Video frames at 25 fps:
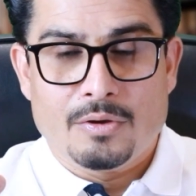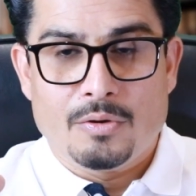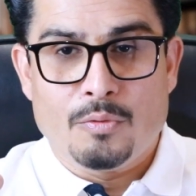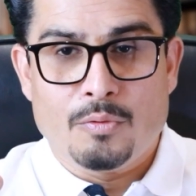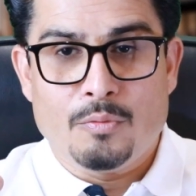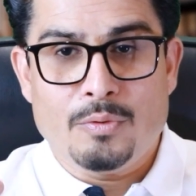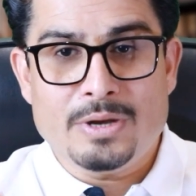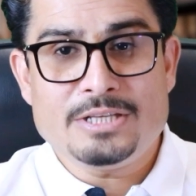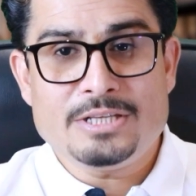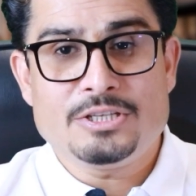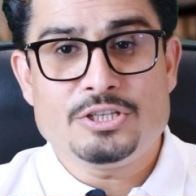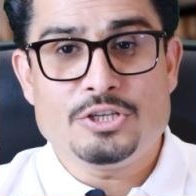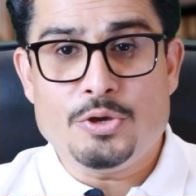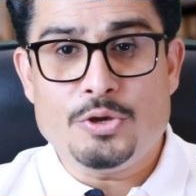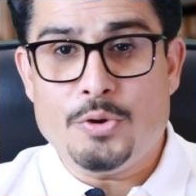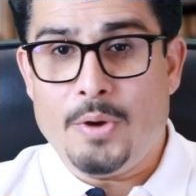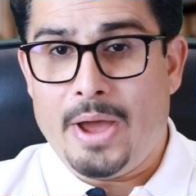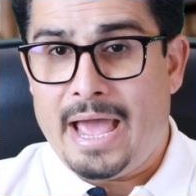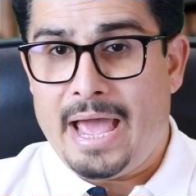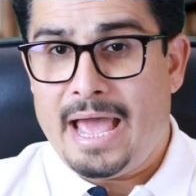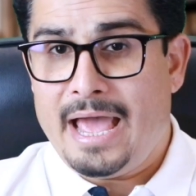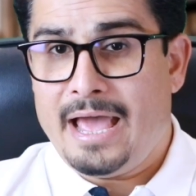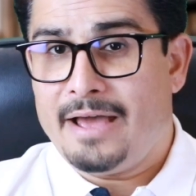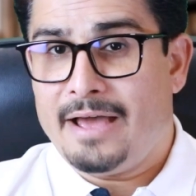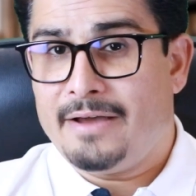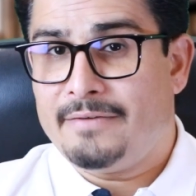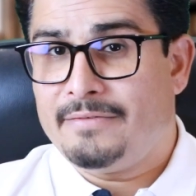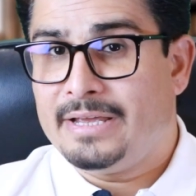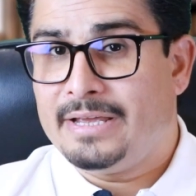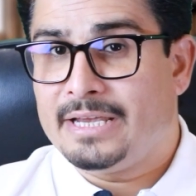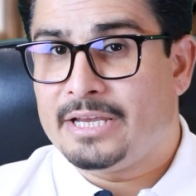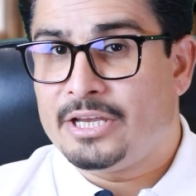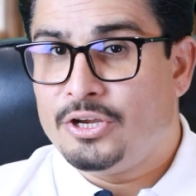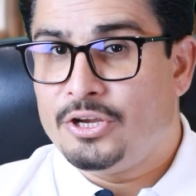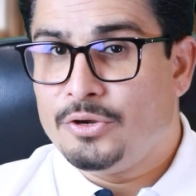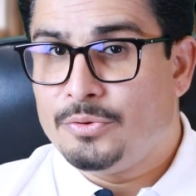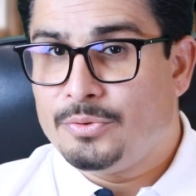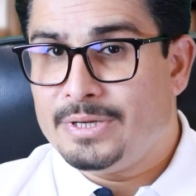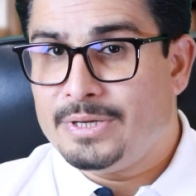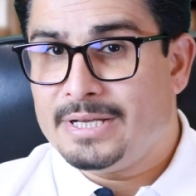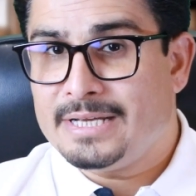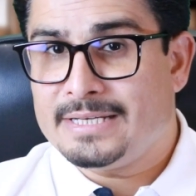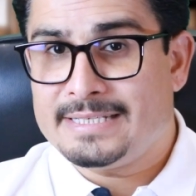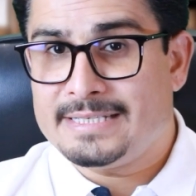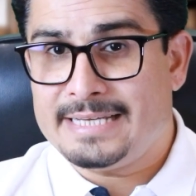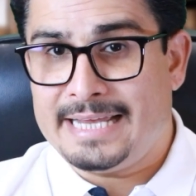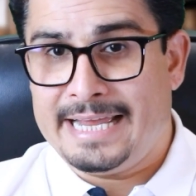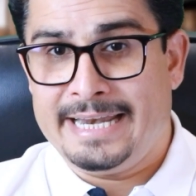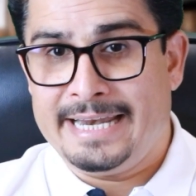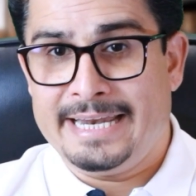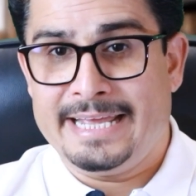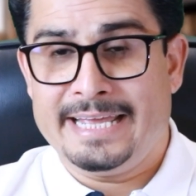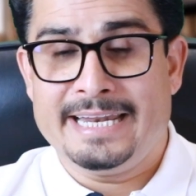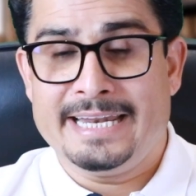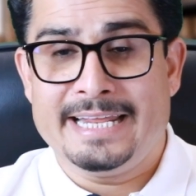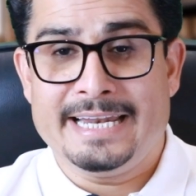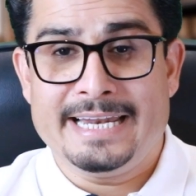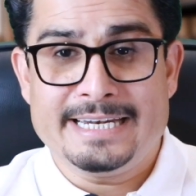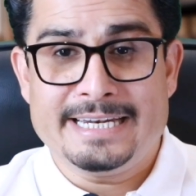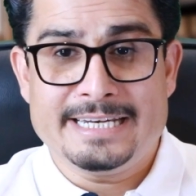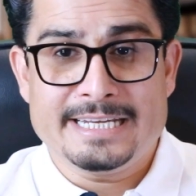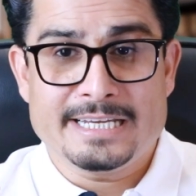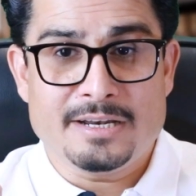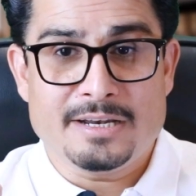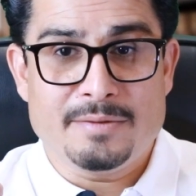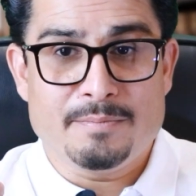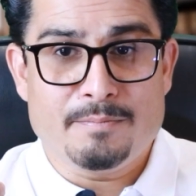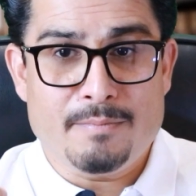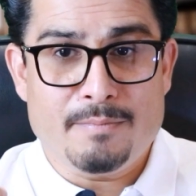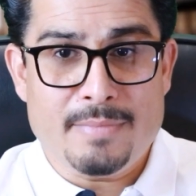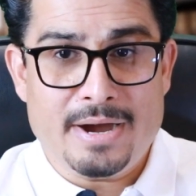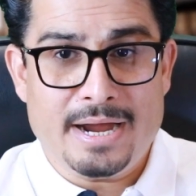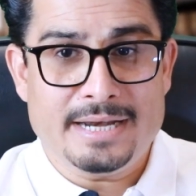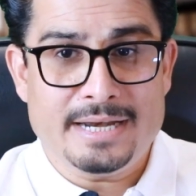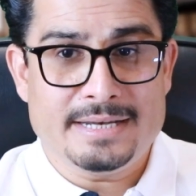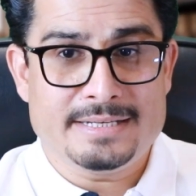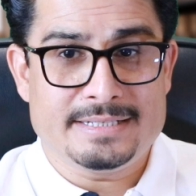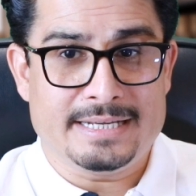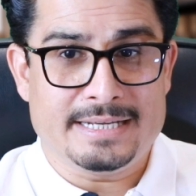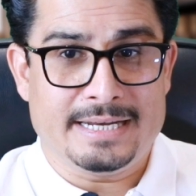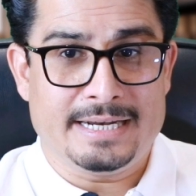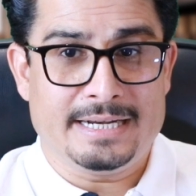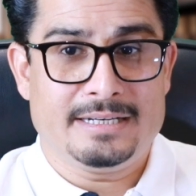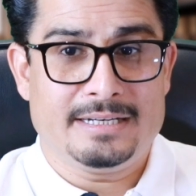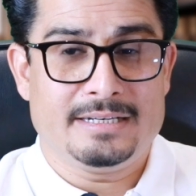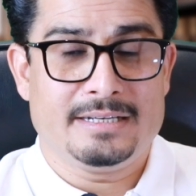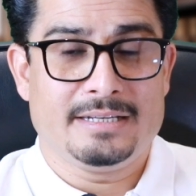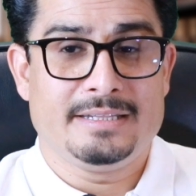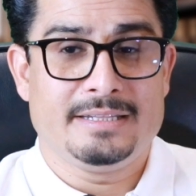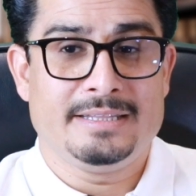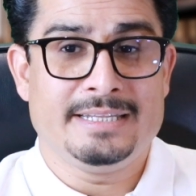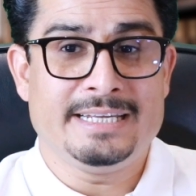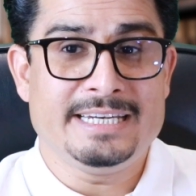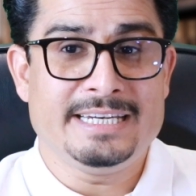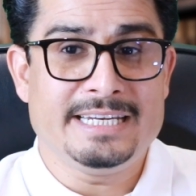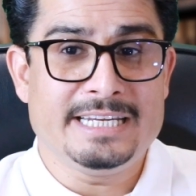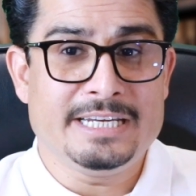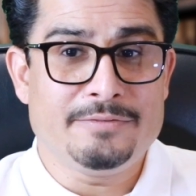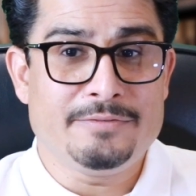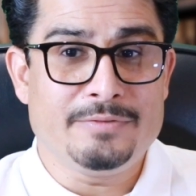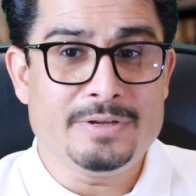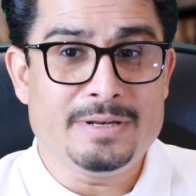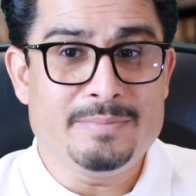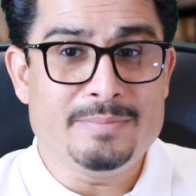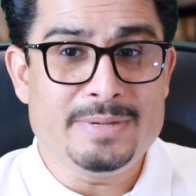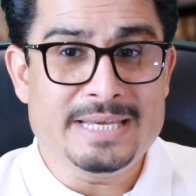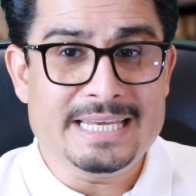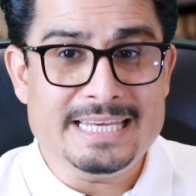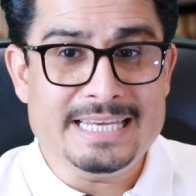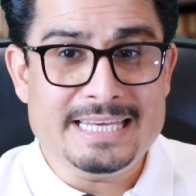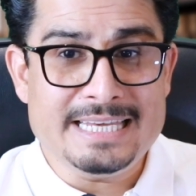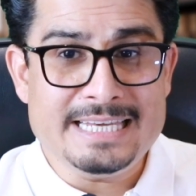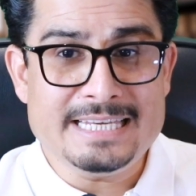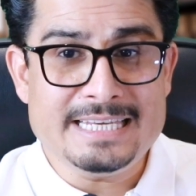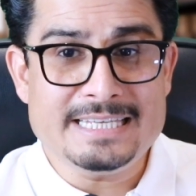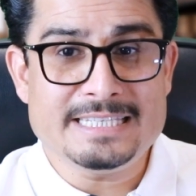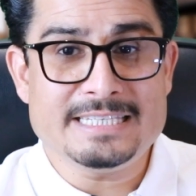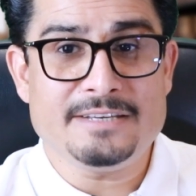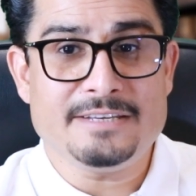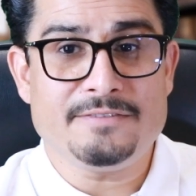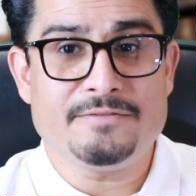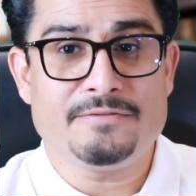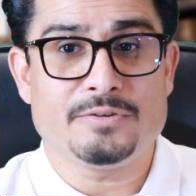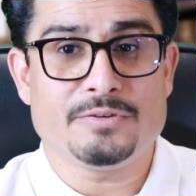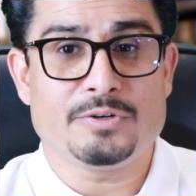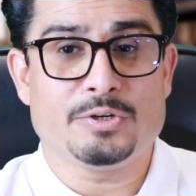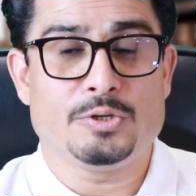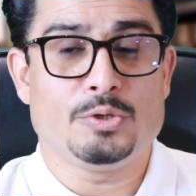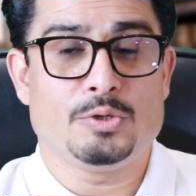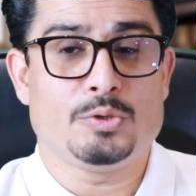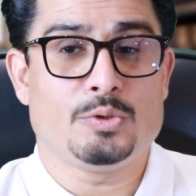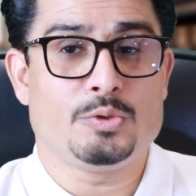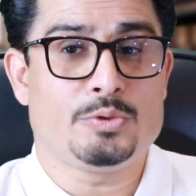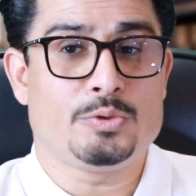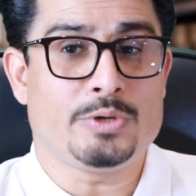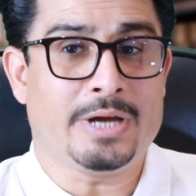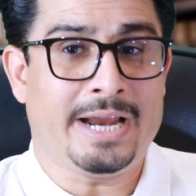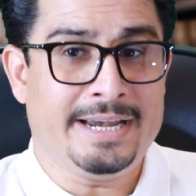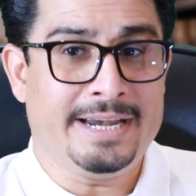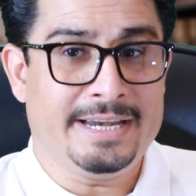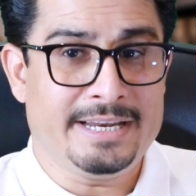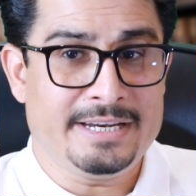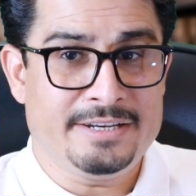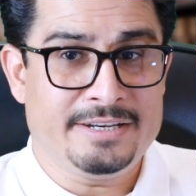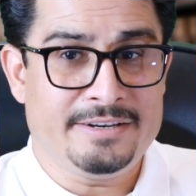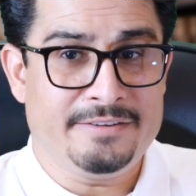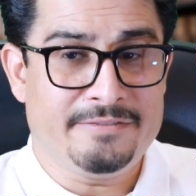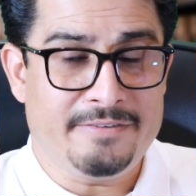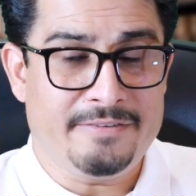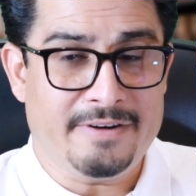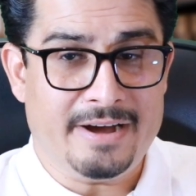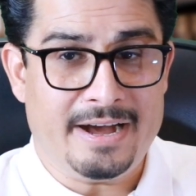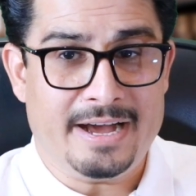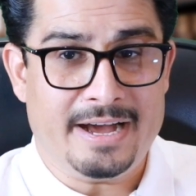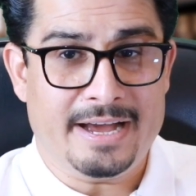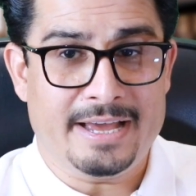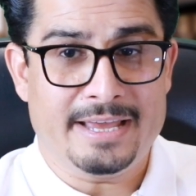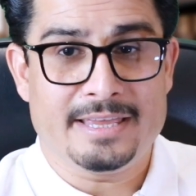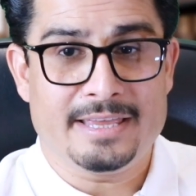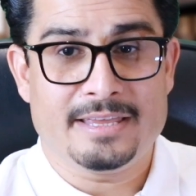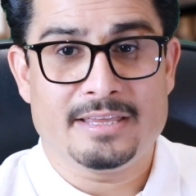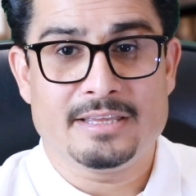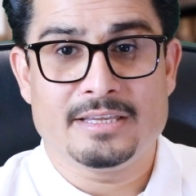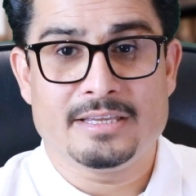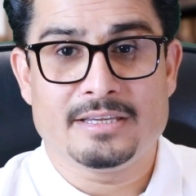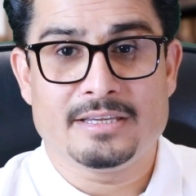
Once you have a curious and analytical mindset, then it will be easy for you to identify